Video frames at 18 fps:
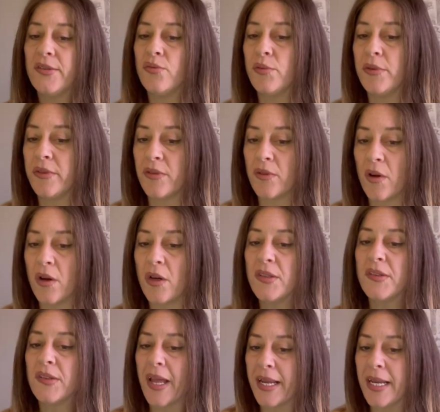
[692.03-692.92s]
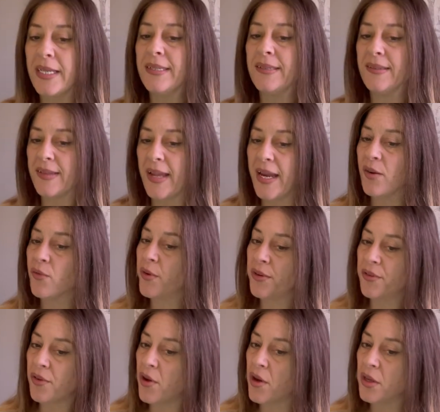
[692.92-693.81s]
results, like insane
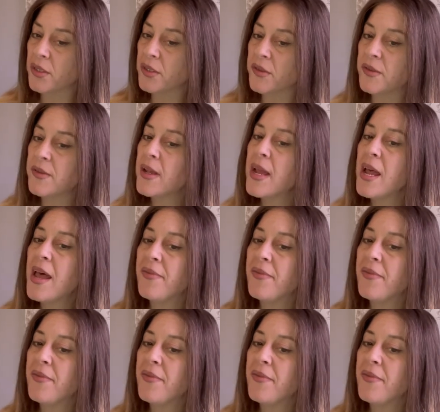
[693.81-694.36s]
results,